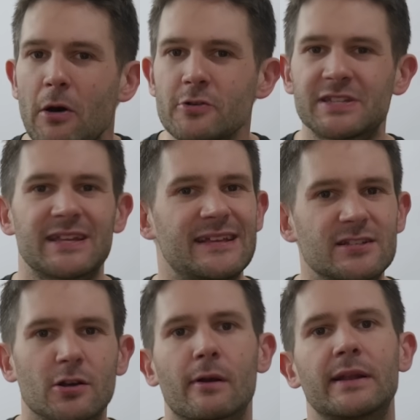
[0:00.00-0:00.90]
most
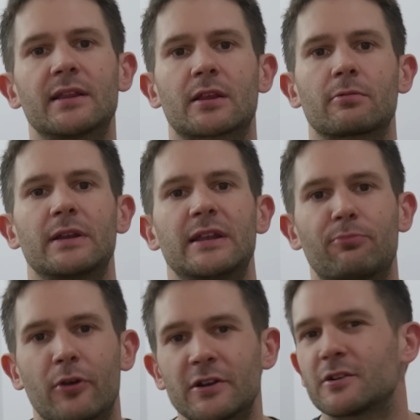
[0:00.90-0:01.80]
integrated 3D
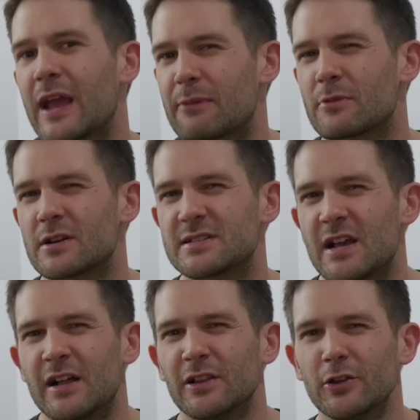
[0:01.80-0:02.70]
printer cameras
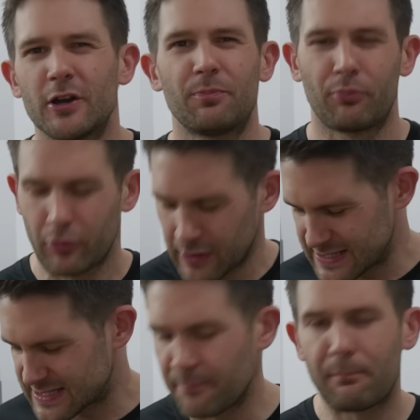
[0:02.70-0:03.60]
look pretty
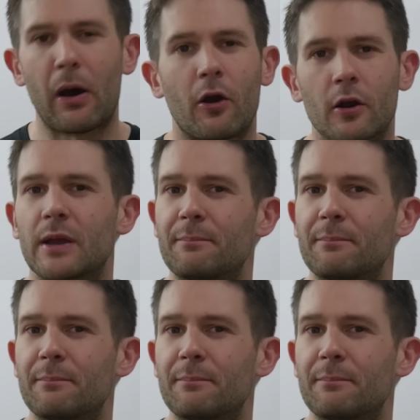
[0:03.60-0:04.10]
subpar